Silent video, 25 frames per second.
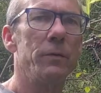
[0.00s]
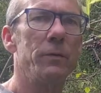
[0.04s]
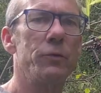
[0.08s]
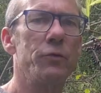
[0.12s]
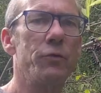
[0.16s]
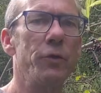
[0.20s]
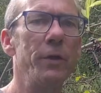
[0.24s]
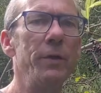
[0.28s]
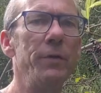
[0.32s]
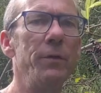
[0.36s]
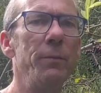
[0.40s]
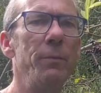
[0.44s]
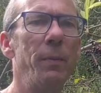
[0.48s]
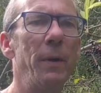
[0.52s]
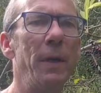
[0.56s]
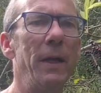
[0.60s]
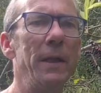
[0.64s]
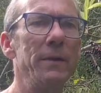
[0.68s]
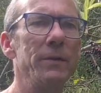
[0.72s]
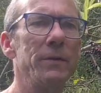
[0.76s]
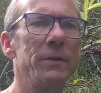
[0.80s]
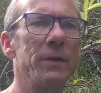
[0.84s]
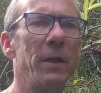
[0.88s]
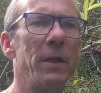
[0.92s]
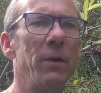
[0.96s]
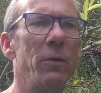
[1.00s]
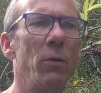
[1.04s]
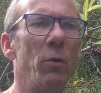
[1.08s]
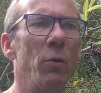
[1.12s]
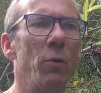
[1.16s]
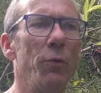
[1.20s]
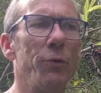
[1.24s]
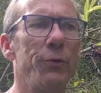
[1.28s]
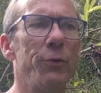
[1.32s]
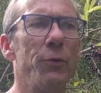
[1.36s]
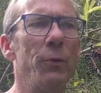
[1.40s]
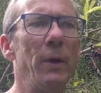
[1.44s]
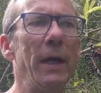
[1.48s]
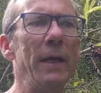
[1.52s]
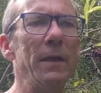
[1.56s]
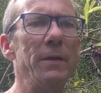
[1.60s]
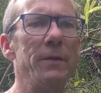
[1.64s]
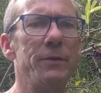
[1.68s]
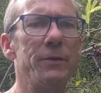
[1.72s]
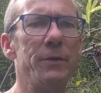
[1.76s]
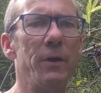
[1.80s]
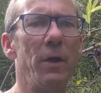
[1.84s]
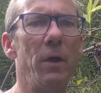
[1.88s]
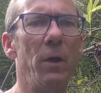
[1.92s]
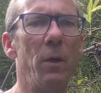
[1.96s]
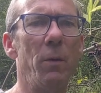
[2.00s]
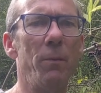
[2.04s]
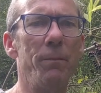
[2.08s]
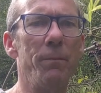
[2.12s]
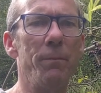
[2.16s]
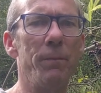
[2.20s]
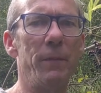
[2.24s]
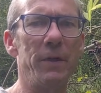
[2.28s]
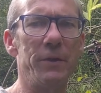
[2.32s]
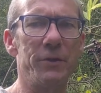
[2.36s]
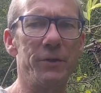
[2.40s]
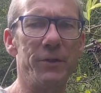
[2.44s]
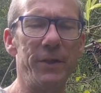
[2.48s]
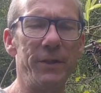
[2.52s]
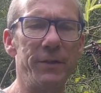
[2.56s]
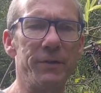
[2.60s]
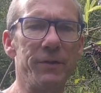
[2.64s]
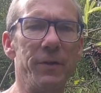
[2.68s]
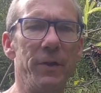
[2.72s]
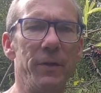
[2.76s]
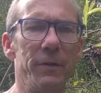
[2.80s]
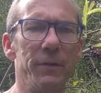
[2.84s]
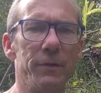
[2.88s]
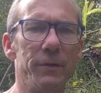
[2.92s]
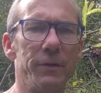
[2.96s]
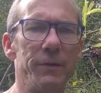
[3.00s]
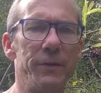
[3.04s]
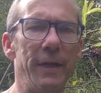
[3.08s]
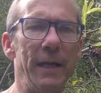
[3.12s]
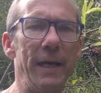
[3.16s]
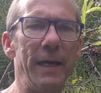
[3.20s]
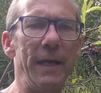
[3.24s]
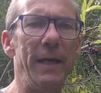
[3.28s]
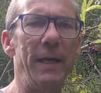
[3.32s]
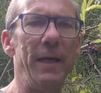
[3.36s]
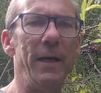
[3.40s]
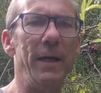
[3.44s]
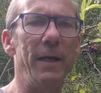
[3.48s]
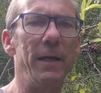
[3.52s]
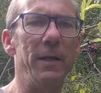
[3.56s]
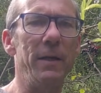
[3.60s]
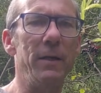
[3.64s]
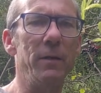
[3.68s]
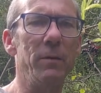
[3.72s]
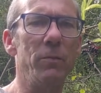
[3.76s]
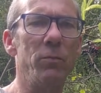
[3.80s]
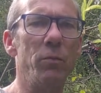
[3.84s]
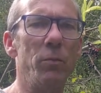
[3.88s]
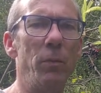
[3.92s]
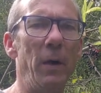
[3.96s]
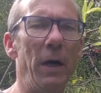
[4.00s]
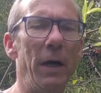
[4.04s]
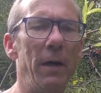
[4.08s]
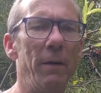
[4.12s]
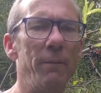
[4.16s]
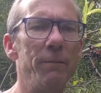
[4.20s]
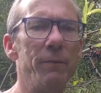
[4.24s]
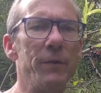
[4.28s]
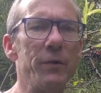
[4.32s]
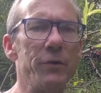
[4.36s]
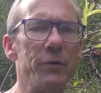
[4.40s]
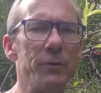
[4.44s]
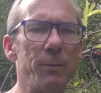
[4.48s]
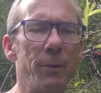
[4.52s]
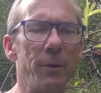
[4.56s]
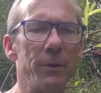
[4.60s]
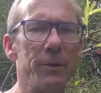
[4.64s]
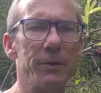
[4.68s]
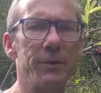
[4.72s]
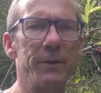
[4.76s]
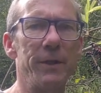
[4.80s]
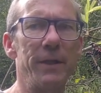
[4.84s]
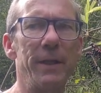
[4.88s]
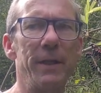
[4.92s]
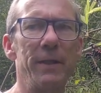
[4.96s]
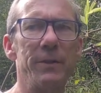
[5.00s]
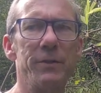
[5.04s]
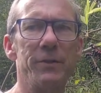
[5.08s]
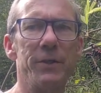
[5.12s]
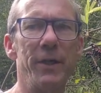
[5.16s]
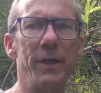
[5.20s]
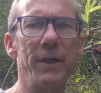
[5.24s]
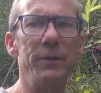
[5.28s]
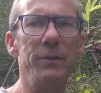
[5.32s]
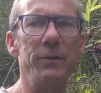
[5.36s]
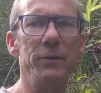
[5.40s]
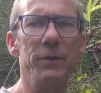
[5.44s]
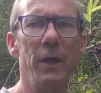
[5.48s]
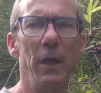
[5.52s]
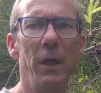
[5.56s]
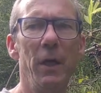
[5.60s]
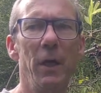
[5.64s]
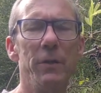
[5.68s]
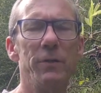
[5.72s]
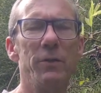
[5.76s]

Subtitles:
Trees and plants can also get some assistance in dispersing their seeds.